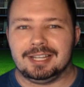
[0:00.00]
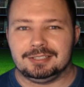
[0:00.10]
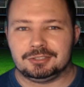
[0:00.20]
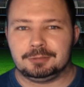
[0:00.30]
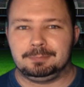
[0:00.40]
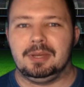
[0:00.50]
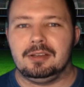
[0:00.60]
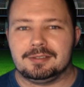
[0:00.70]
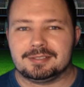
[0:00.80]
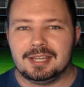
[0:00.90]
and
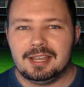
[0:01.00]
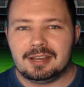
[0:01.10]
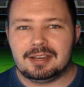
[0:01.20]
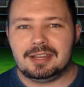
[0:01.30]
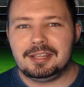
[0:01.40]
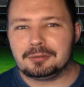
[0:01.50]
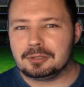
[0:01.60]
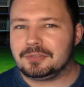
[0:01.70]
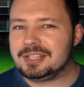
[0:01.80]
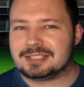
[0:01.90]
Spurs. Neither
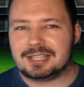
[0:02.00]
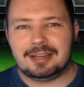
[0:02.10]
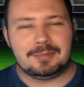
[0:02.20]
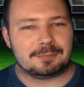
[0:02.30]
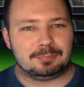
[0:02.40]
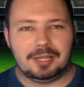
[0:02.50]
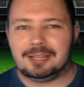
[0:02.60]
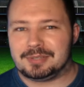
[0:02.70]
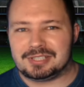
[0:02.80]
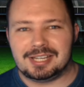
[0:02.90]
of these teams is
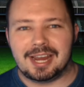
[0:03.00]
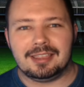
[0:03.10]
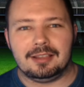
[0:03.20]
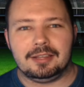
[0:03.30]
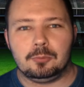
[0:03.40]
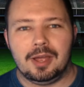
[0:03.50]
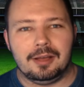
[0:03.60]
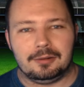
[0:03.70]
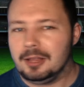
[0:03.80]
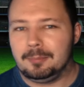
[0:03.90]
playing particularly
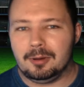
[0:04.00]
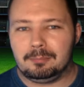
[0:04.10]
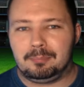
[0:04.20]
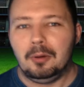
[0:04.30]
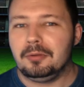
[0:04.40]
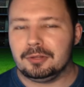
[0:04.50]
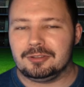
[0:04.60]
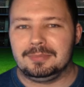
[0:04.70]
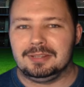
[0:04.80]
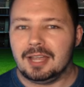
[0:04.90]
well, but both of
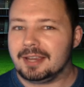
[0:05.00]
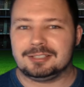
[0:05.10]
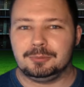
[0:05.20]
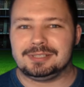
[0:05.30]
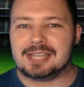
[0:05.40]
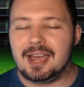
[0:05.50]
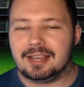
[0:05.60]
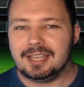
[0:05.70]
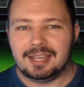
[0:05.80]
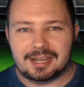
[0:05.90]
them like to
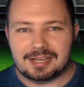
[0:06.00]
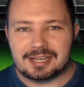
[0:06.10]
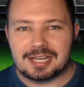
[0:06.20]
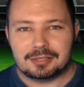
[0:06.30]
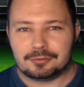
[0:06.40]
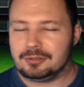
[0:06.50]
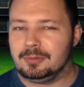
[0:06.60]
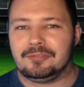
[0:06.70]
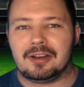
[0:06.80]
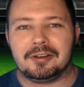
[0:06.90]
attack, and neither of them
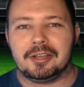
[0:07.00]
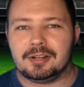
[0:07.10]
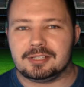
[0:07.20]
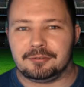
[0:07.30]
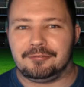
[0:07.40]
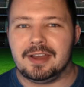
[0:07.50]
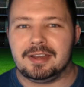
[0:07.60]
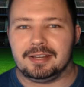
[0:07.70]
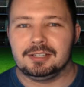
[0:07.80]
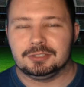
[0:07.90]
are very good at
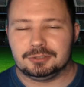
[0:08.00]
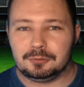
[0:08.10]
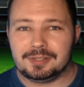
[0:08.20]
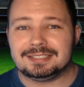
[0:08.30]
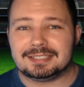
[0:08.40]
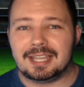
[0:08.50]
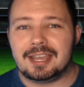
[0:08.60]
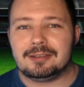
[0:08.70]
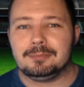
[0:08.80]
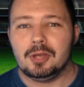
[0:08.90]
defending. So this
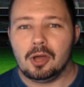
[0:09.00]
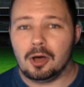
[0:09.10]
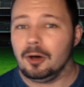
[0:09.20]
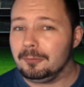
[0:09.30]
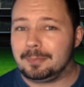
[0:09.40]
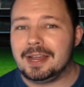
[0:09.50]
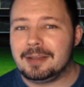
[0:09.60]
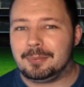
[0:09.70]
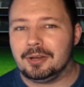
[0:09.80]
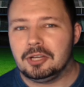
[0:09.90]
game, on
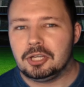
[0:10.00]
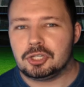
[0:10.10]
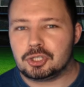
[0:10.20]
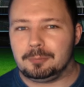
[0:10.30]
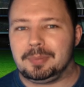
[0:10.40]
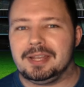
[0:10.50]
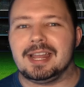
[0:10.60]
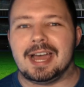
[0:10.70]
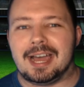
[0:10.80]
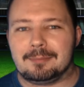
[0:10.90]
paper, should be
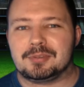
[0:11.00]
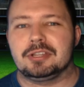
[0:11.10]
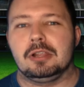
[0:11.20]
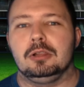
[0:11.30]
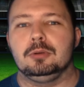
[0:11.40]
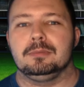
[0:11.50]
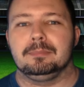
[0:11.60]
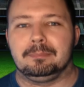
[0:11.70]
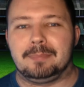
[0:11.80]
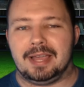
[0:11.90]
an
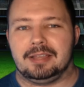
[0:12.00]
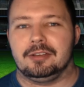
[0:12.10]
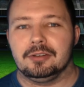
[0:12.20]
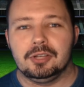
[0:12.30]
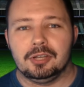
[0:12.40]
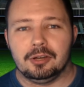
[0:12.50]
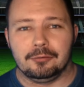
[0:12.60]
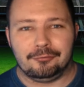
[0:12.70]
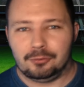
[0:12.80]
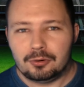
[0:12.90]
absolute banger.
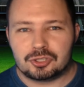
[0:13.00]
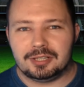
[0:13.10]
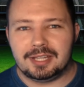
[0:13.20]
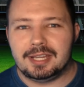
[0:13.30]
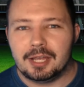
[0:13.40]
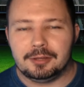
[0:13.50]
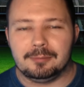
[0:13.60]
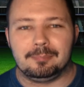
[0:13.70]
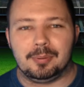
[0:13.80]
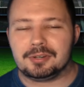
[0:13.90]
Unfortunately, the
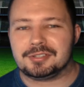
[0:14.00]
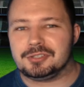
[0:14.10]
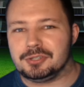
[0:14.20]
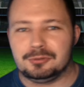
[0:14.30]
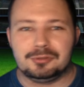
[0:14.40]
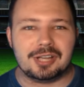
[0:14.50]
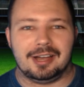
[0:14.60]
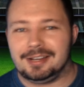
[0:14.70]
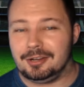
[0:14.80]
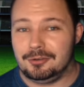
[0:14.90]
books do
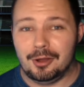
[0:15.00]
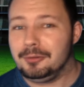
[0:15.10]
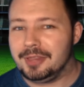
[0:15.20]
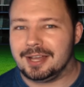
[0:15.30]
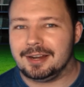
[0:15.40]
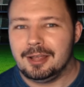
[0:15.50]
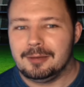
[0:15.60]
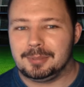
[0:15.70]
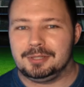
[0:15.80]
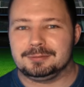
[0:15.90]
kind of know that,
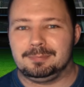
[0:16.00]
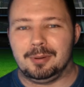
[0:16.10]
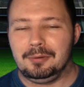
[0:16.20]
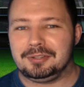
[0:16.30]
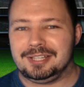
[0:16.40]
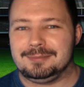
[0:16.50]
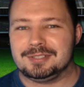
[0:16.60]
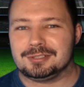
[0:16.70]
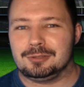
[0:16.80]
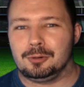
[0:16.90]
because both teams
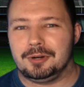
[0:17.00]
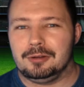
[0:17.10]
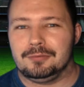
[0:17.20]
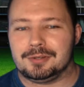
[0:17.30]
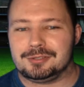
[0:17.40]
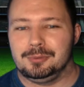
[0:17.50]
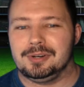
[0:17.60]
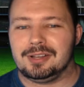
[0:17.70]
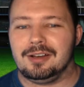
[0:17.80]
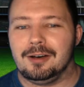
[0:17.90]
to score in over two
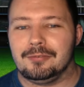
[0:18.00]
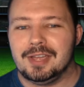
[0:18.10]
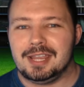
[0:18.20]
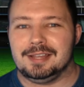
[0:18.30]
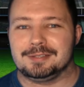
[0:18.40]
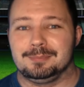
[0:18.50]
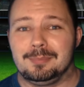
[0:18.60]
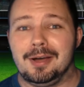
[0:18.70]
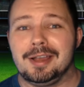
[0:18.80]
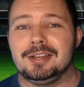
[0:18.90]
and a half is
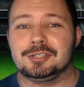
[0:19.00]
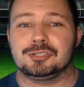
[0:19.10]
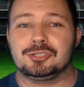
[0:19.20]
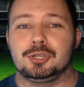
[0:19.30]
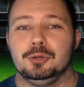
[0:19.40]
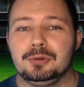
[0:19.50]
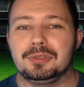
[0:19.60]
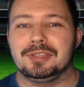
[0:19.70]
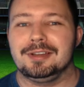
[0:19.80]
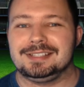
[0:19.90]
minus two
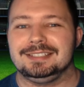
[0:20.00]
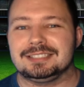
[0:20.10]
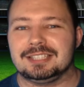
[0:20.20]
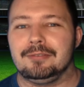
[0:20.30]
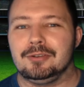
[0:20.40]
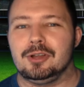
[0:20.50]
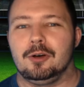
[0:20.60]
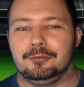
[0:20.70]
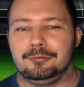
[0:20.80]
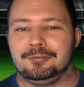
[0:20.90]
thirty-seven
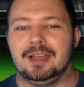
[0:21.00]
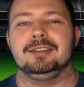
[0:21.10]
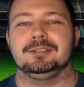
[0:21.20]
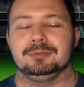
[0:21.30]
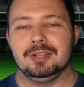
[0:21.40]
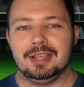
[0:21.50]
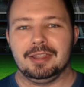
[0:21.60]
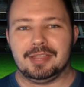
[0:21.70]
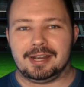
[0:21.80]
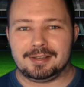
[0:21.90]
on FanDuel.
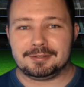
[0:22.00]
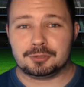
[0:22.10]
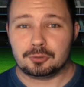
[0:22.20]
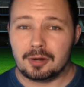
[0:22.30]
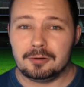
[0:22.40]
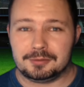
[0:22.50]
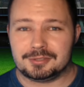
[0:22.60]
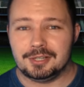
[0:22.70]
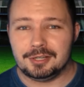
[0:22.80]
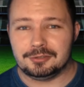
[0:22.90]
That is
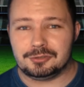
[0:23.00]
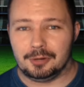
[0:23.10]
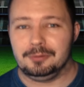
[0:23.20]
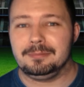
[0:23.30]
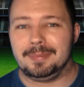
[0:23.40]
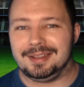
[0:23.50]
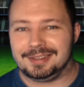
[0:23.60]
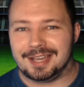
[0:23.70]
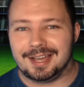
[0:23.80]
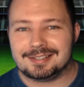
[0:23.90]
gross. Don't bet
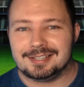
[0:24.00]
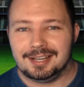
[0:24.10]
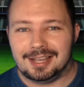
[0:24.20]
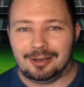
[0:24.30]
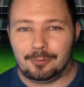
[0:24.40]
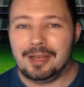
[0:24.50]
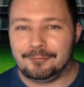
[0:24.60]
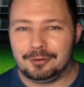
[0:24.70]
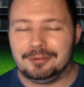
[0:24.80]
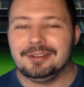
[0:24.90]
that.
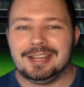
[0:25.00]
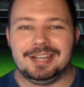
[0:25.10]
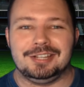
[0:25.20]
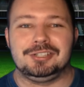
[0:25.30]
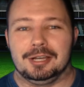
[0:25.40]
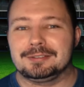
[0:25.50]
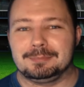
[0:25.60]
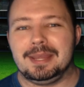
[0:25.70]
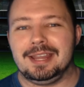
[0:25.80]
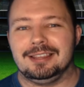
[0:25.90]
However, it does
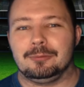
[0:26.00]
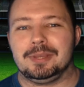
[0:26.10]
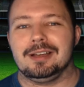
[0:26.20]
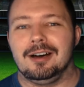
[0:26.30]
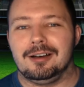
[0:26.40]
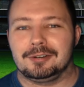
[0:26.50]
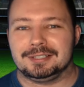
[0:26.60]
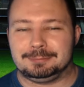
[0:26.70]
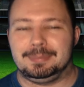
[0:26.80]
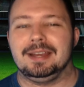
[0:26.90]
mean that we are
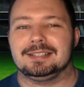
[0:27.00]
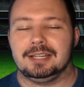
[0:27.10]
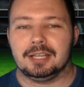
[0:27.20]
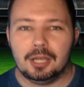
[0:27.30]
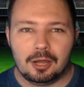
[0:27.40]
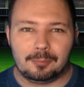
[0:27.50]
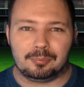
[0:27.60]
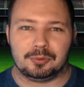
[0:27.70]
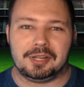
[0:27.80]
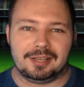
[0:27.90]
expecting a
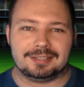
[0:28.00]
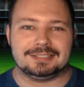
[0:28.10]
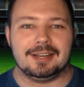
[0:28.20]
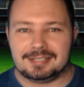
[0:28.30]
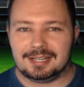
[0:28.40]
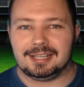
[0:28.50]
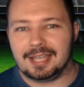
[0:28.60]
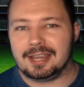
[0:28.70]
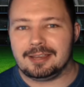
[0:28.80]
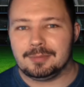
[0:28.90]
pretty exciting
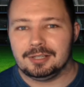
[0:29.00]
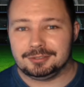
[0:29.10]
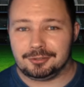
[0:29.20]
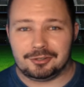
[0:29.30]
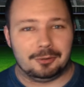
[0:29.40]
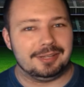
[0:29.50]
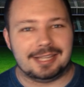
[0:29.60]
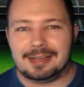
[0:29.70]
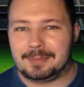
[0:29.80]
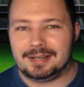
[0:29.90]
game. So you know what
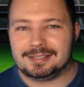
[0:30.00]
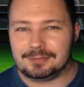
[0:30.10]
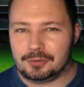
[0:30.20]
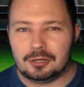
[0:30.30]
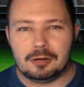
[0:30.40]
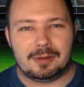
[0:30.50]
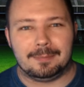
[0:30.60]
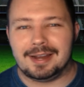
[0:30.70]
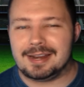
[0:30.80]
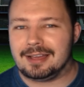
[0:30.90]
that means? If you know me
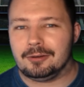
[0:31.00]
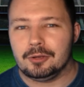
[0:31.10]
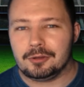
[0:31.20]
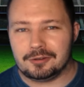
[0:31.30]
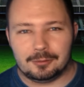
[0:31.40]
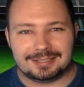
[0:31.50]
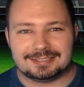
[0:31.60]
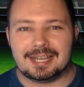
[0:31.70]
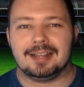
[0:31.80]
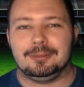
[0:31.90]
by now, you know
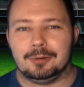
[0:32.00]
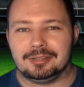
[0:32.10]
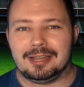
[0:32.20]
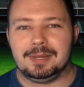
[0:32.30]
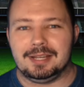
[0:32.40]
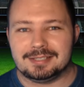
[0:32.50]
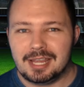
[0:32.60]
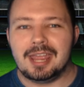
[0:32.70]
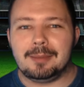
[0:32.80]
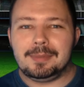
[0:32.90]
exactly what that means.
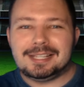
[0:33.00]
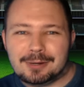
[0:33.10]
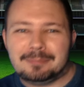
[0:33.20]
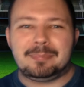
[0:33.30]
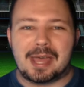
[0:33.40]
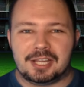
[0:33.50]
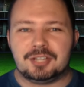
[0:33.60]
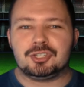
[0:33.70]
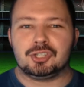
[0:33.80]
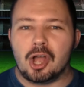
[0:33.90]
It means we're betting
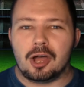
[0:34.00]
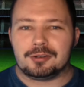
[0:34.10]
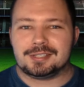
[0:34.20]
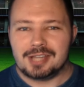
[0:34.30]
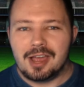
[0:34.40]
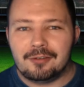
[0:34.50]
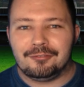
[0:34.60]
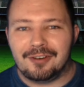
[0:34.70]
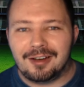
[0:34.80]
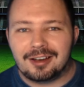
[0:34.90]
shots.
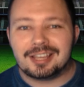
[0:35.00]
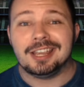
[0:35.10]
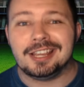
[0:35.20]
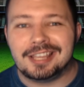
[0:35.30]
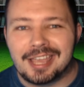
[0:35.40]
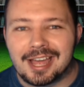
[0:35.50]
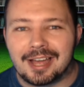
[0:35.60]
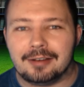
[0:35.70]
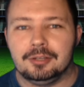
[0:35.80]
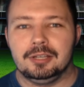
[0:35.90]
Fuck
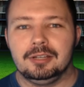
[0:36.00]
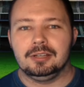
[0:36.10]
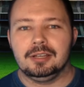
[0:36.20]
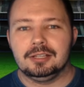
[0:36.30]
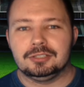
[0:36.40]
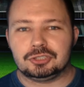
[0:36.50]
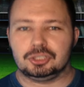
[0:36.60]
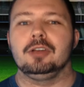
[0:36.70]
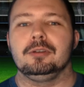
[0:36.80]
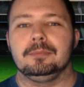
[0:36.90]
yeah.
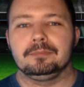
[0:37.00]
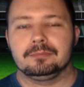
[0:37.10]
So,